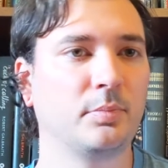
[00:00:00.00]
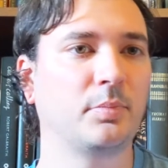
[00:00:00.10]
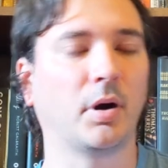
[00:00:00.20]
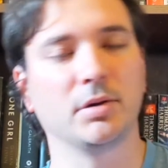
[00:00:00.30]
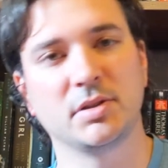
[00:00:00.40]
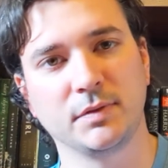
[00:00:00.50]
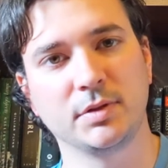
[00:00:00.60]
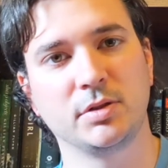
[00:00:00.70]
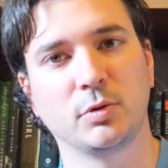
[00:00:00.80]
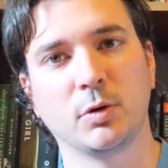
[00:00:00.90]
parts of the
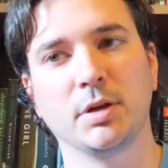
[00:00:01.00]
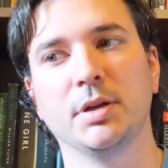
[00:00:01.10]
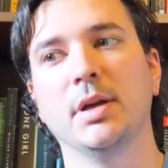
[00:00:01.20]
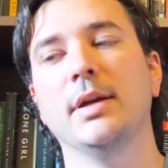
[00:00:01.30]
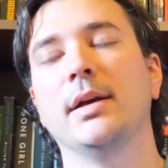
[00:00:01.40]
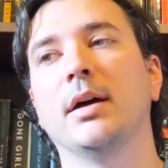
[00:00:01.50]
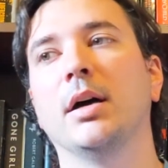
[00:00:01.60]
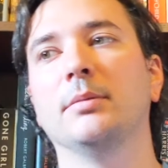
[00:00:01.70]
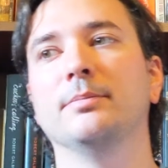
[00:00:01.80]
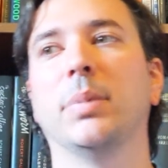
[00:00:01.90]
story.
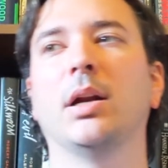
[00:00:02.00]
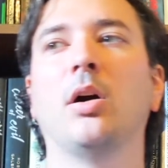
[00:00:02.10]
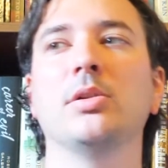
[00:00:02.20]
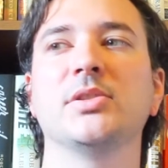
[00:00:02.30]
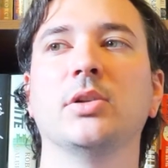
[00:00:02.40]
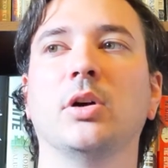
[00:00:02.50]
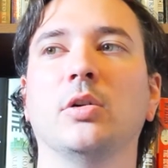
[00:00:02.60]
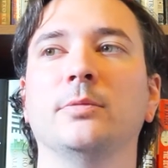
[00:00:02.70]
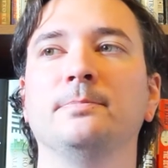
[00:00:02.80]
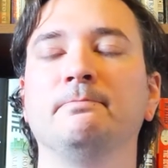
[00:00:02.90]
But also,